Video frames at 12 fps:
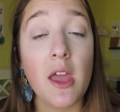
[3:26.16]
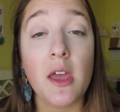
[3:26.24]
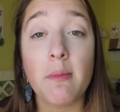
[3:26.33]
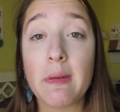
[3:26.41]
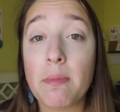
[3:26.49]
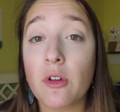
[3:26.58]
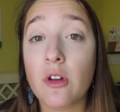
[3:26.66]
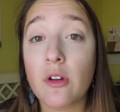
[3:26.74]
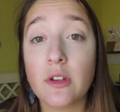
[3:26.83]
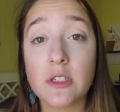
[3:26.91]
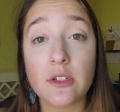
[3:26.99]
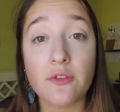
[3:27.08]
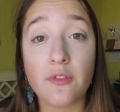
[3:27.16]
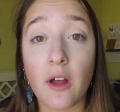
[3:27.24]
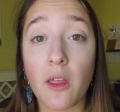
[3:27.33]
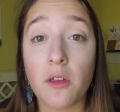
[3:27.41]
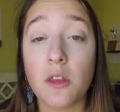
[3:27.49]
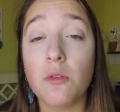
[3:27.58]
People are going to
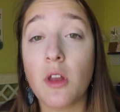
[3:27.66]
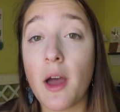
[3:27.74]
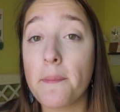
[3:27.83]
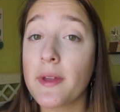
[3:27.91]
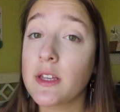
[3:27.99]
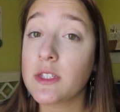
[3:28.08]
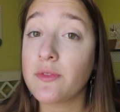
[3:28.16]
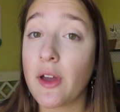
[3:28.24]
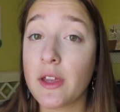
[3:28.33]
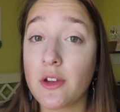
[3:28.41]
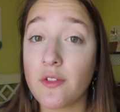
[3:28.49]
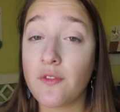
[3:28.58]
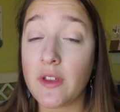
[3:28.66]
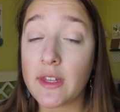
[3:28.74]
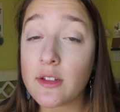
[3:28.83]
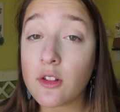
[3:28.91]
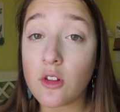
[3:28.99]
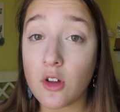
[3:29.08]
follow you not because of how your
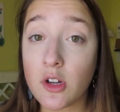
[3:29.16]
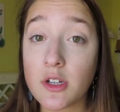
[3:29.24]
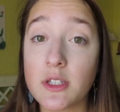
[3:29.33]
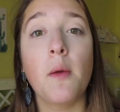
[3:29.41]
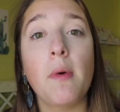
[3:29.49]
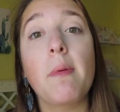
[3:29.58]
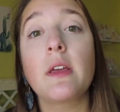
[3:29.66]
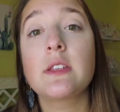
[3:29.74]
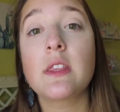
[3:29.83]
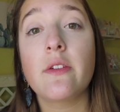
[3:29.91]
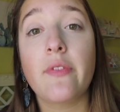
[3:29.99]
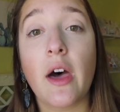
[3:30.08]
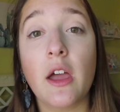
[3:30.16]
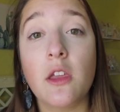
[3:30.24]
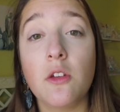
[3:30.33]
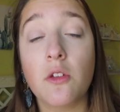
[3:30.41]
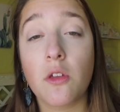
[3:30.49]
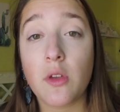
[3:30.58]
feed looks, but because of the
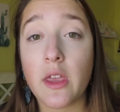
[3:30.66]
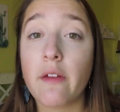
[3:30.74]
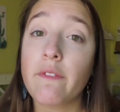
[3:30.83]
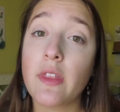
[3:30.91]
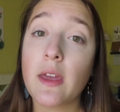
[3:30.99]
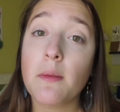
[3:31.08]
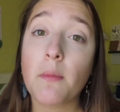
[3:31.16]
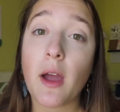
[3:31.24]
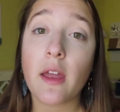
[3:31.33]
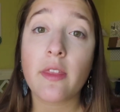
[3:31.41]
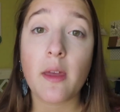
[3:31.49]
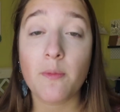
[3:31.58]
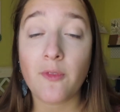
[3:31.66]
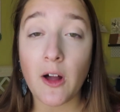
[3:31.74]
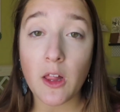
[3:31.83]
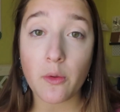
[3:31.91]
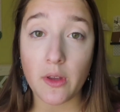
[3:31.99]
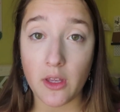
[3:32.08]
value you give them by them
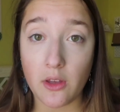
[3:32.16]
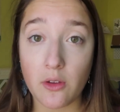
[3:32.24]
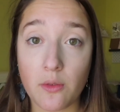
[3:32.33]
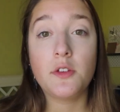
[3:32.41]
following you.